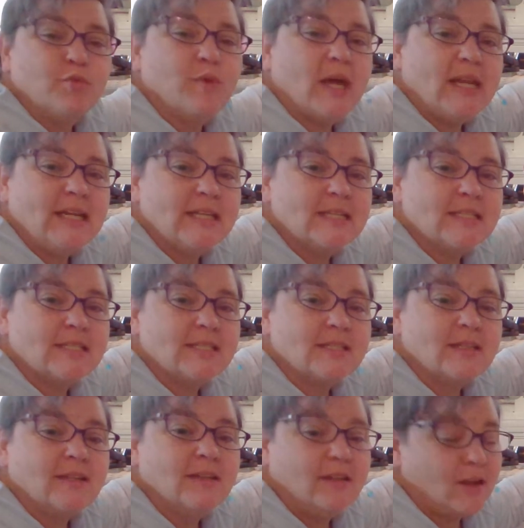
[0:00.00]
Readiness
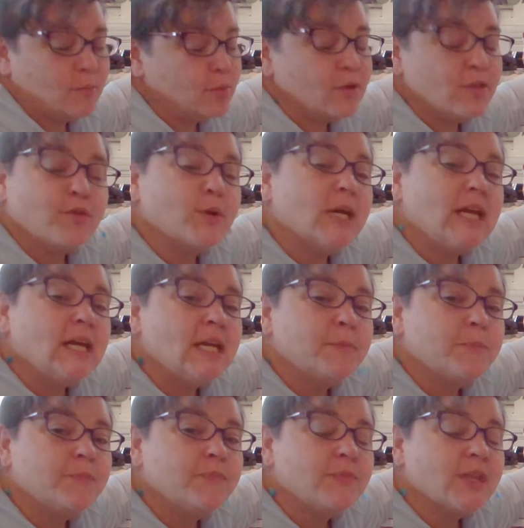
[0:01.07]
number 3.
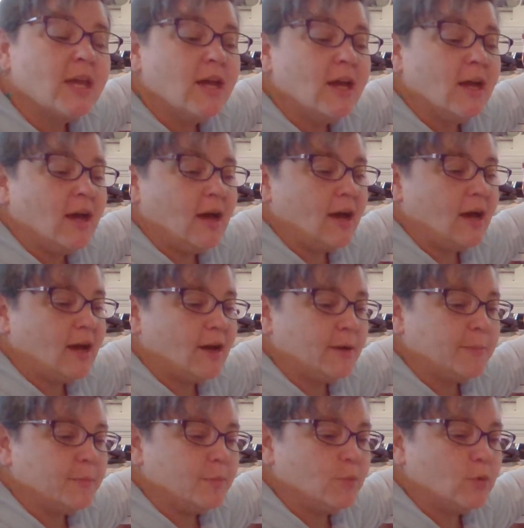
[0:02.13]

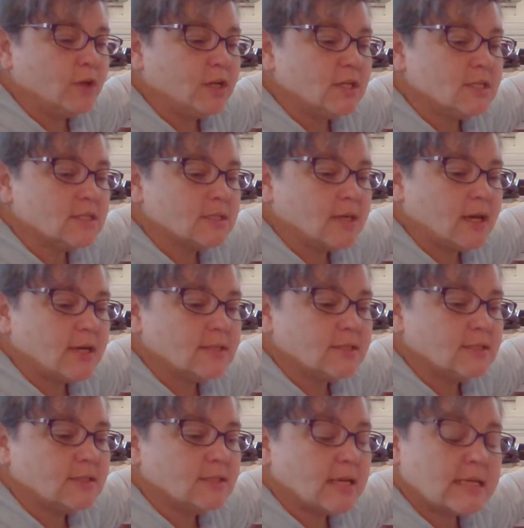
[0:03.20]
We're going to
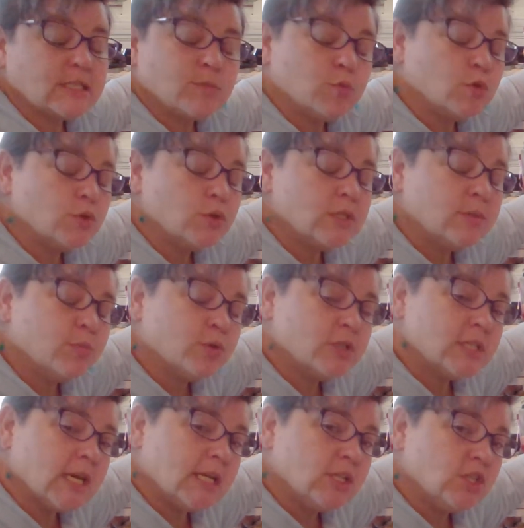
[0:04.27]
discuss decimals and
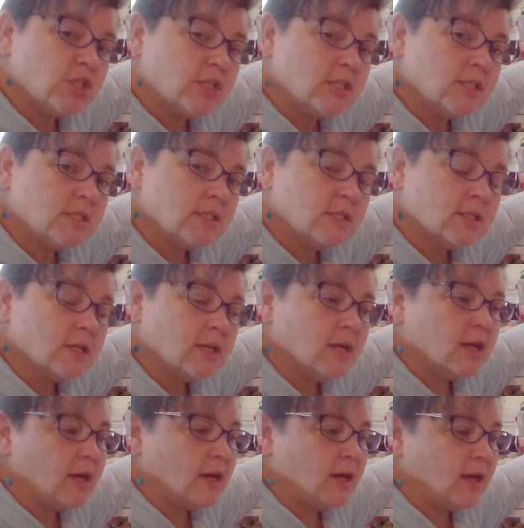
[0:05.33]
percentages
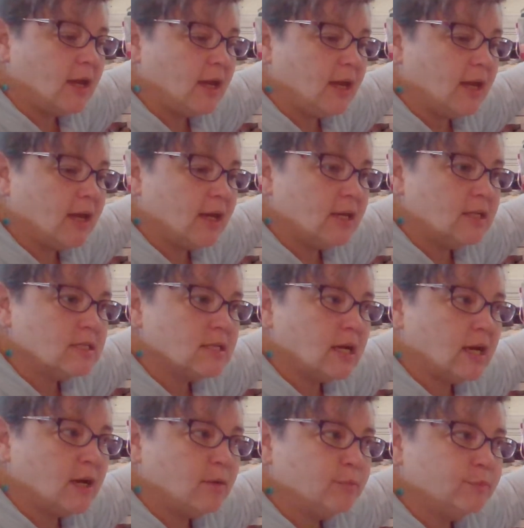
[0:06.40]
and
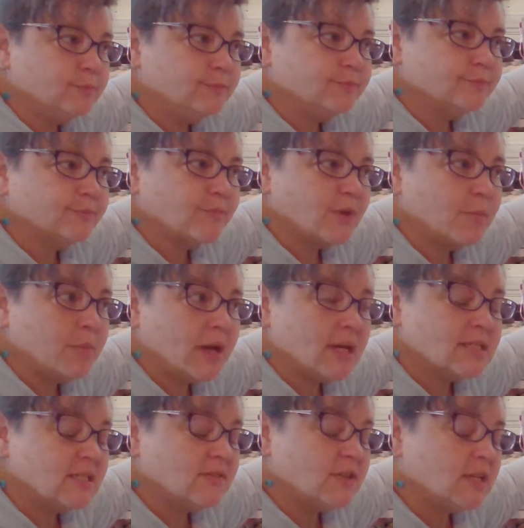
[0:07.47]

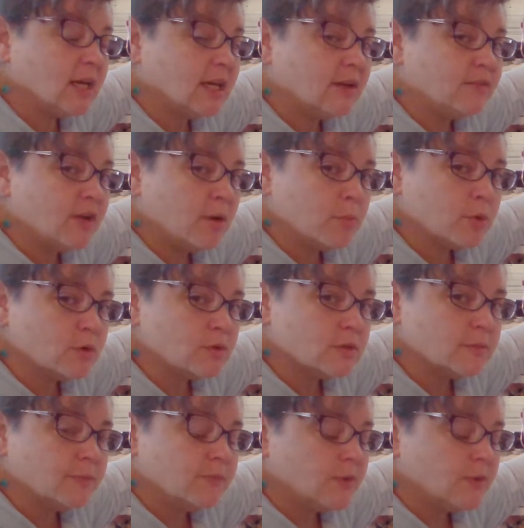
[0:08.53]
positive and negative numbers.